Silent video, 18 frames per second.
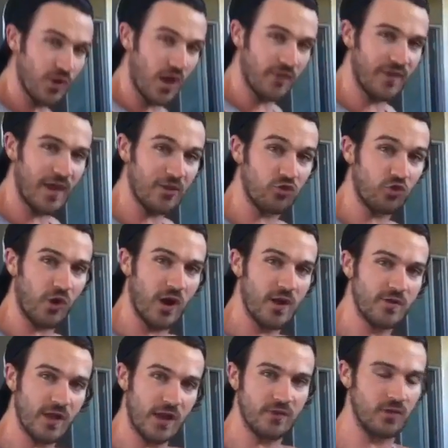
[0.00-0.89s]
you got that,
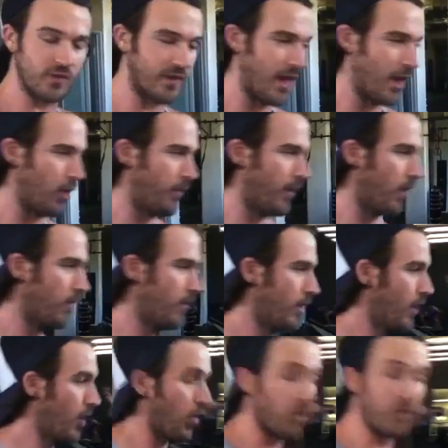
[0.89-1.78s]
translate to the kettlebell,
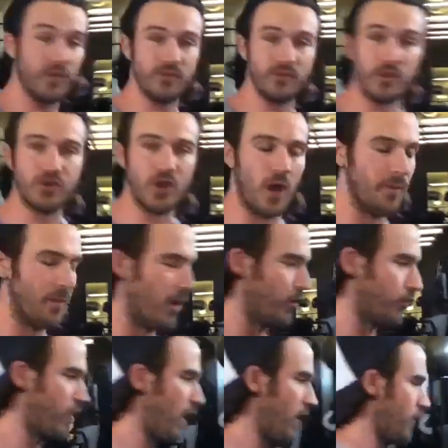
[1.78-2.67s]
or the
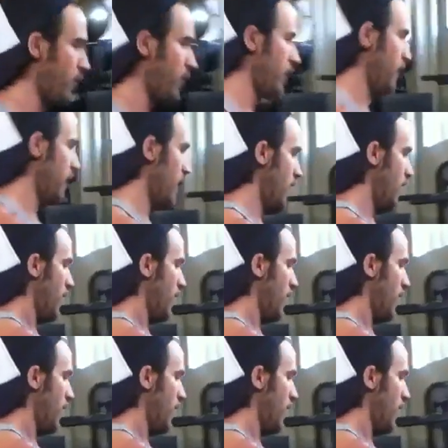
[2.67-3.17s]
dumbbells rather.